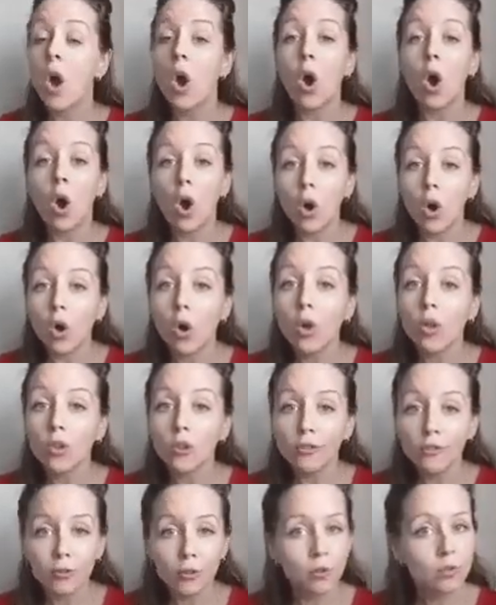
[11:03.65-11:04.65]
All the
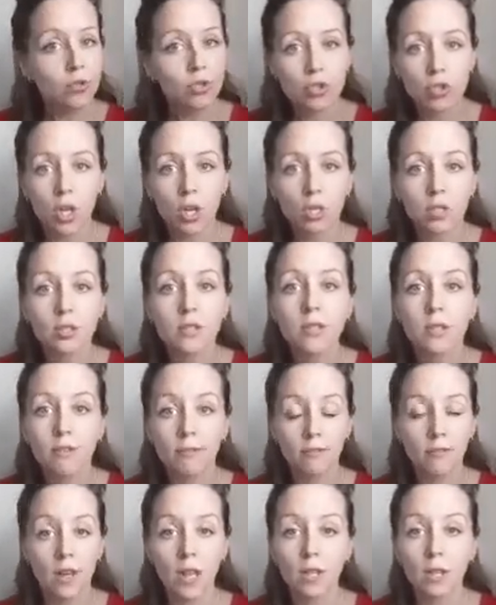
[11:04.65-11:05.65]
food struggles
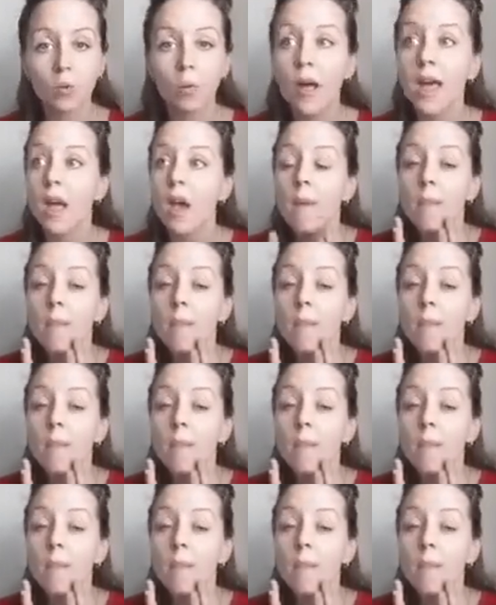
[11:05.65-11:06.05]
fell away.